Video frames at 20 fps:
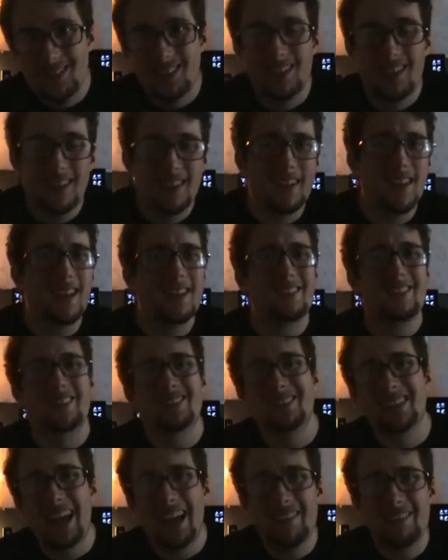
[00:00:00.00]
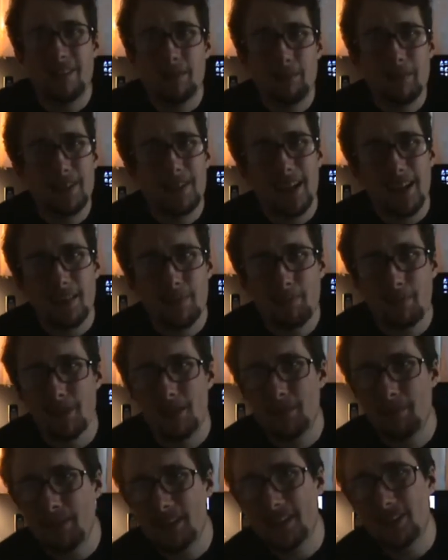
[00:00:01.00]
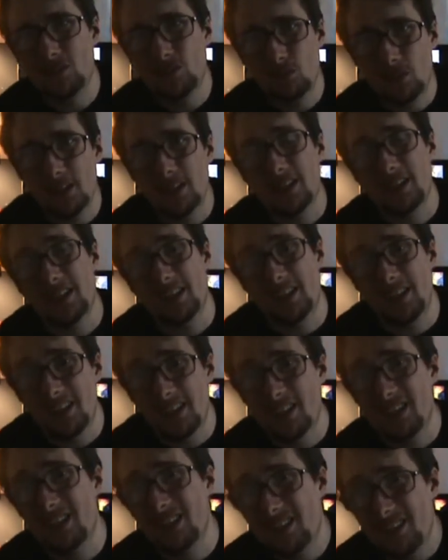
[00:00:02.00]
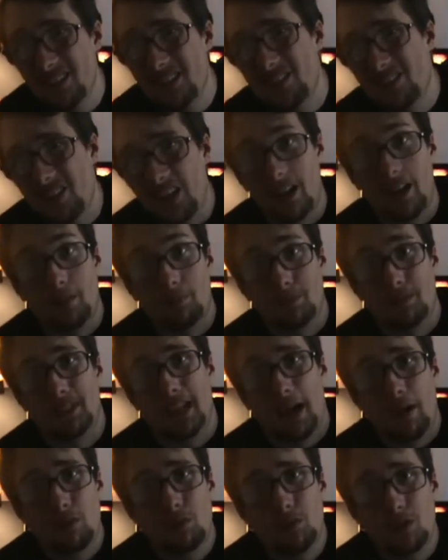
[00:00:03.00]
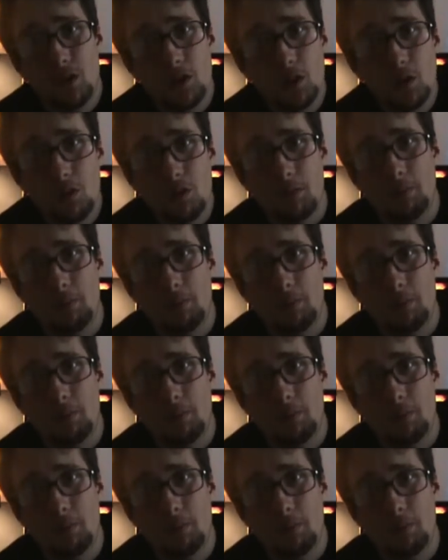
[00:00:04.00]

their danger doesn't have to be death, but I mean, it's really what it comes down to.